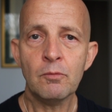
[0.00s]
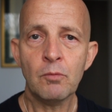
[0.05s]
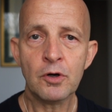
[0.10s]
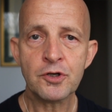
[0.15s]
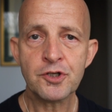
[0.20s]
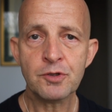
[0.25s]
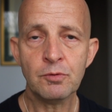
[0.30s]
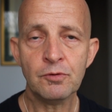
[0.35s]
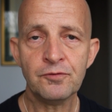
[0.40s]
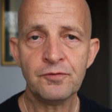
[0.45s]

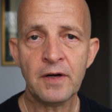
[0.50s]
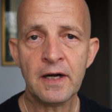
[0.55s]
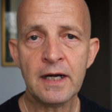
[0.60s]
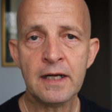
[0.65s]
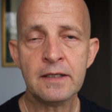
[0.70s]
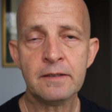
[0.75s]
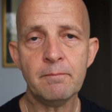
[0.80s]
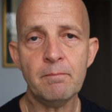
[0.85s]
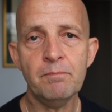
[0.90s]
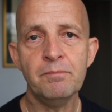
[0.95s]
What you will
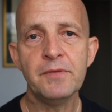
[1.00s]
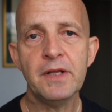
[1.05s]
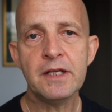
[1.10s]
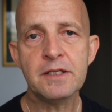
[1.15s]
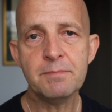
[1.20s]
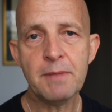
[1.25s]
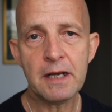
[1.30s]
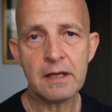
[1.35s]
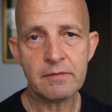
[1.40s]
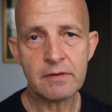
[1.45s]
find is
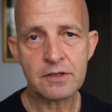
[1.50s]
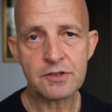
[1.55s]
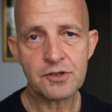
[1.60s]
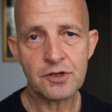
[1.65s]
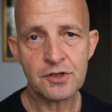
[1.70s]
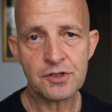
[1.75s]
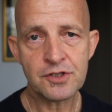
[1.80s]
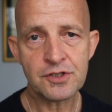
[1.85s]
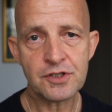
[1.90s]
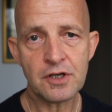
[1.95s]
many of the
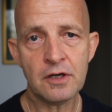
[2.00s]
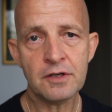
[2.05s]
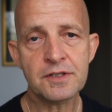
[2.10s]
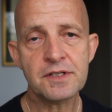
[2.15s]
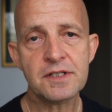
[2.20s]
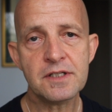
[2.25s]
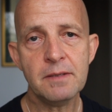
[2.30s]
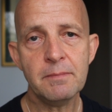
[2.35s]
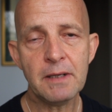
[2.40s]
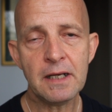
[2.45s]
excursions are
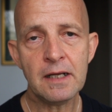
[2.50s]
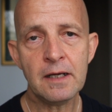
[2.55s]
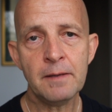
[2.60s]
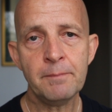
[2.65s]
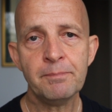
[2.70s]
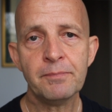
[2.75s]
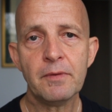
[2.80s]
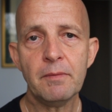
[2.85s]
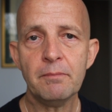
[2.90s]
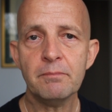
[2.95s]

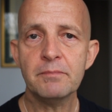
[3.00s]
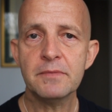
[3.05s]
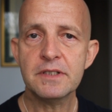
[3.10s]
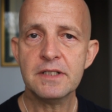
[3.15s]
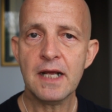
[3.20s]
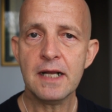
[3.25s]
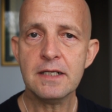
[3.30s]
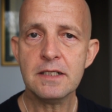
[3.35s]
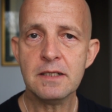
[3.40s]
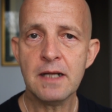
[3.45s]
similar,
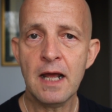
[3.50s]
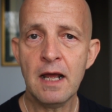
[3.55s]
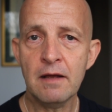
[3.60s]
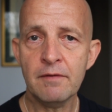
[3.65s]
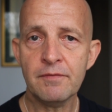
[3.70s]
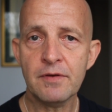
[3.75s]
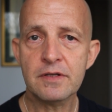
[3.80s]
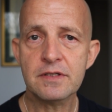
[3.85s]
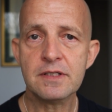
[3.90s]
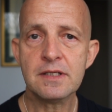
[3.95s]
tend to
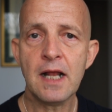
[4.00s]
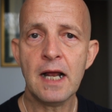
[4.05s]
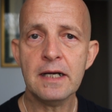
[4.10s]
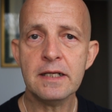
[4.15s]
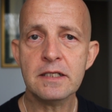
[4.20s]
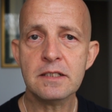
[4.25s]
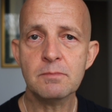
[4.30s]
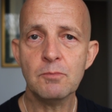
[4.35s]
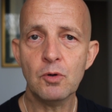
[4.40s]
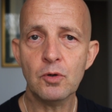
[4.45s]
have slightly
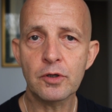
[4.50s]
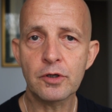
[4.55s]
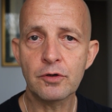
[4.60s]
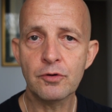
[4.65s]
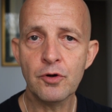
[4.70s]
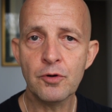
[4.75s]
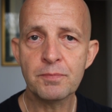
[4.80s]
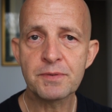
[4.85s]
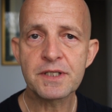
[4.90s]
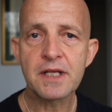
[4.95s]
smaller
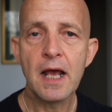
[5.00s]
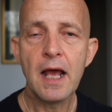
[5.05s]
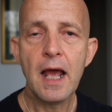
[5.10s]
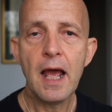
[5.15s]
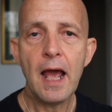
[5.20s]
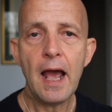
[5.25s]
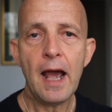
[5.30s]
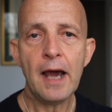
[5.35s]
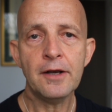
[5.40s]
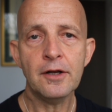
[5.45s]
groups,
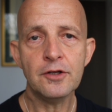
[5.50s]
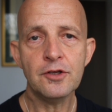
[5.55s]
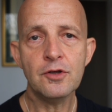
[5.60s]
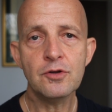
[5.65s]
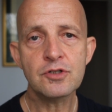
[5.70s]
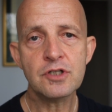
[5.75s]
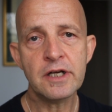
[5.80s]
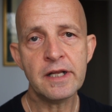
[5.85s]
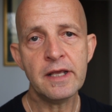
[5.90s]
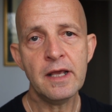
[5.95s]
and are
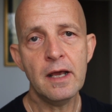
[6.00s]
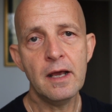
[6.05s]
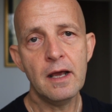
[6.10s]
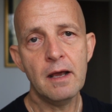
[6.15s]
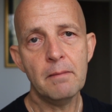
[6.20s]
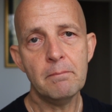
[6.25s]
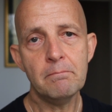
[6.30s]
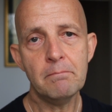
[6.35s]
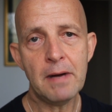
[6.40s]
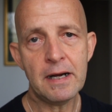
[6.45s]
usually
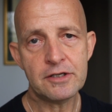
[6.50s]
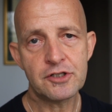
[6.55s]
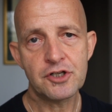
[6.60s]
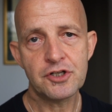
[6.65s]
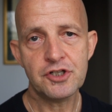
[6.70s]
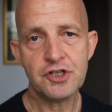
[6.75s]
much